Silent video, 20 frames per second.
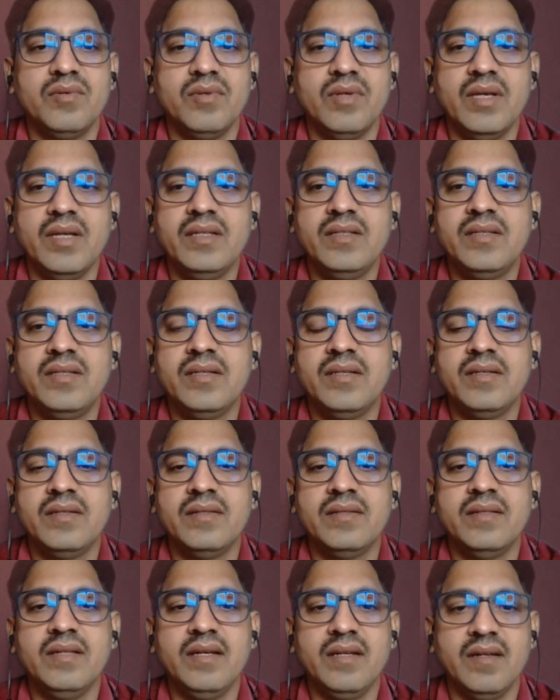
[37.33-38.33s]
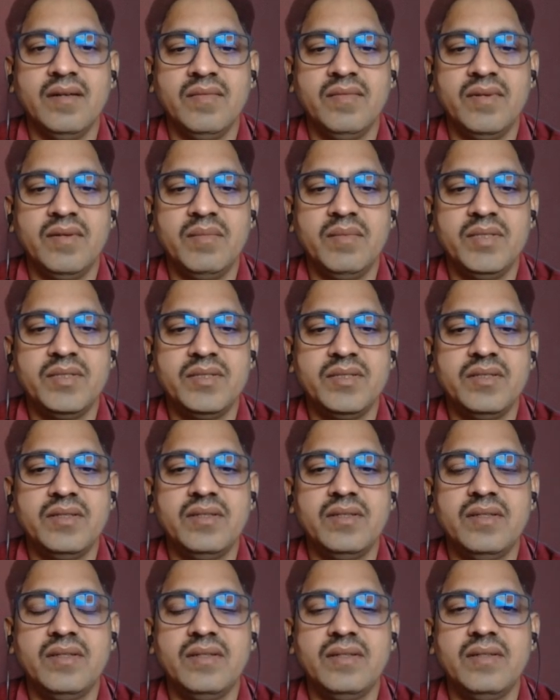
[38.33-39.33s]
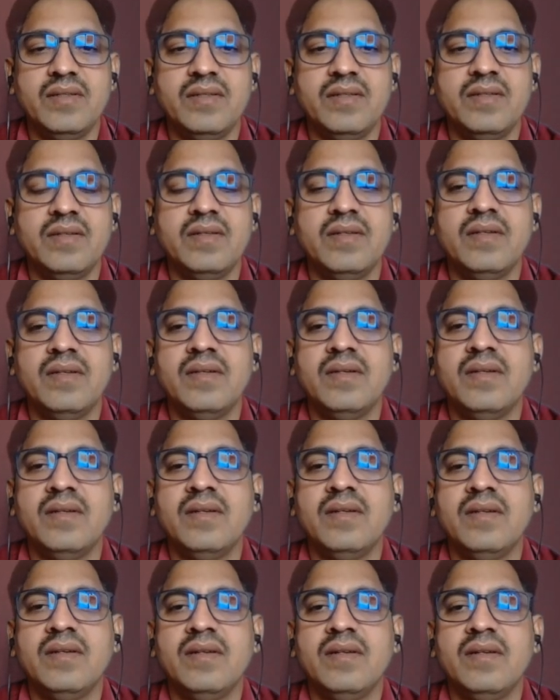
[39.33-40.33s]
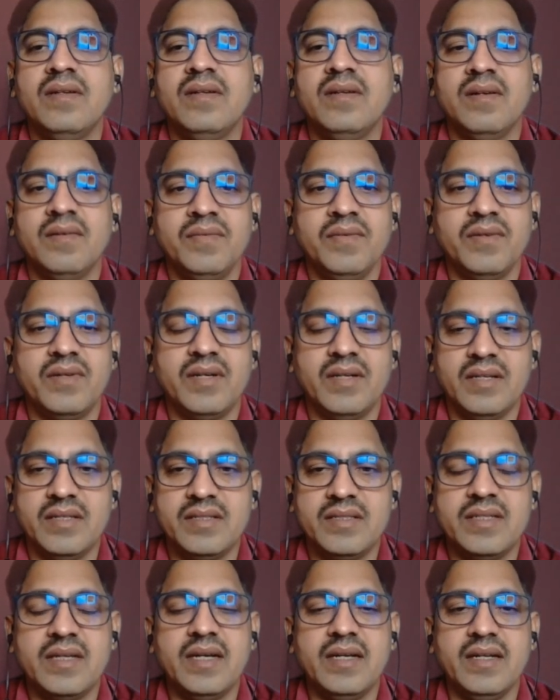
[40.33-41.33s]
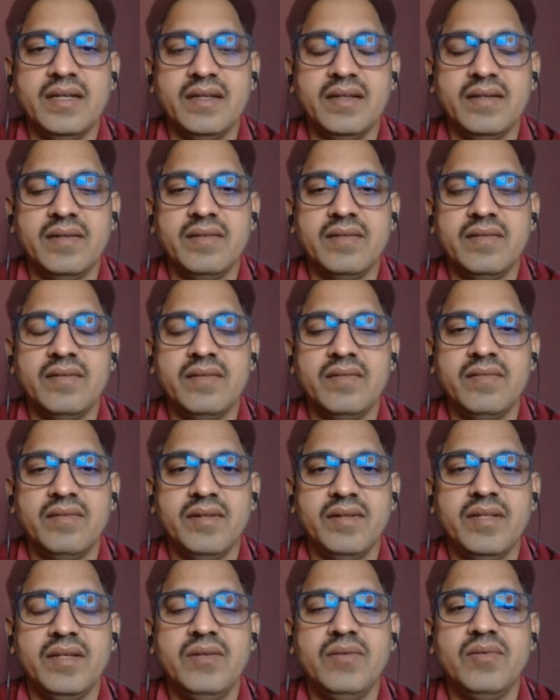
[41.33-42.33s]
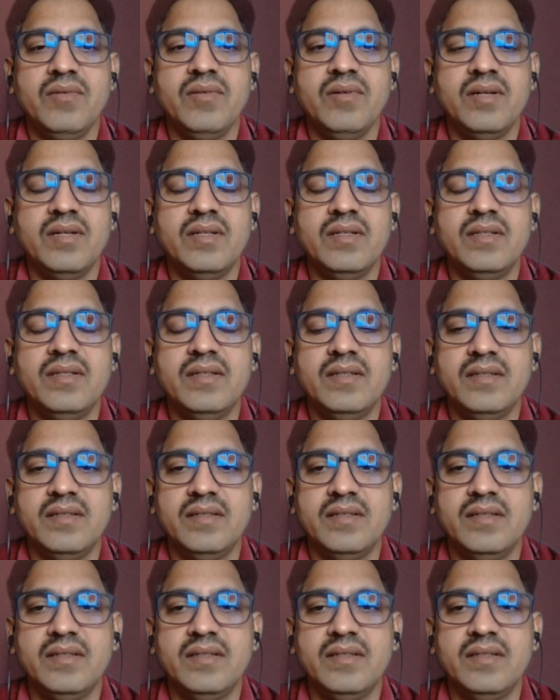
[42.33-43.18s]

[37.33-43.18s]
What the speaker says: to get the confirmation of your understanding, whether you learn